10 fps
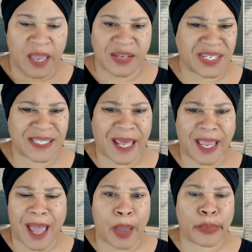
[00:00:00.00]
and she's
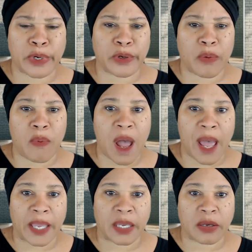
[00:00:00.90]
like i want to know
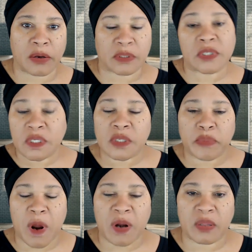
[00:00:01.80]
why he goes it's just a
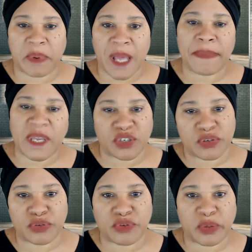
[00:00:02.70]
part of the plan make
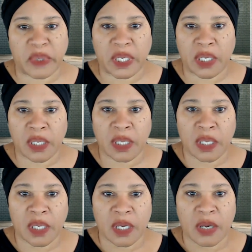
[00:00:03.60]
sure you do it
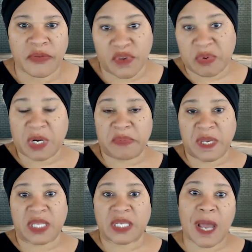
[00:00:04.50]
you want to
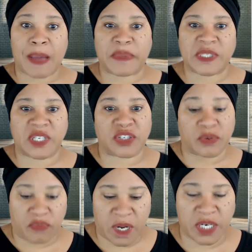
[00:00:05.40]
be in the top
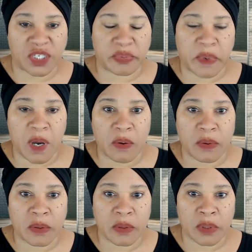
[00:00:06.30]
position running jabot
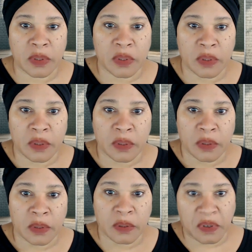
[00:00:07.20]

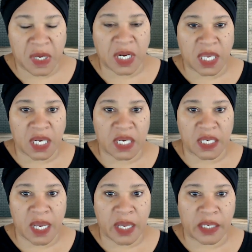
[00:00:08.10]
you're going to get it
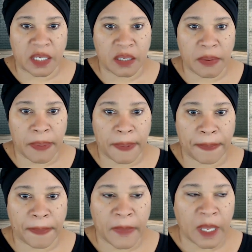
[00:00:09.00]
done
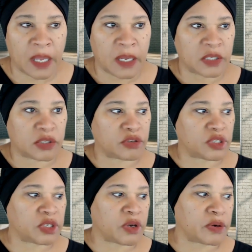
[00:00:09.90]
so
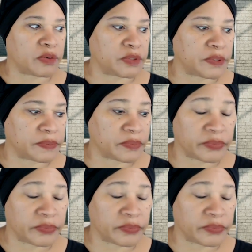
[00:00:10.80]
she goes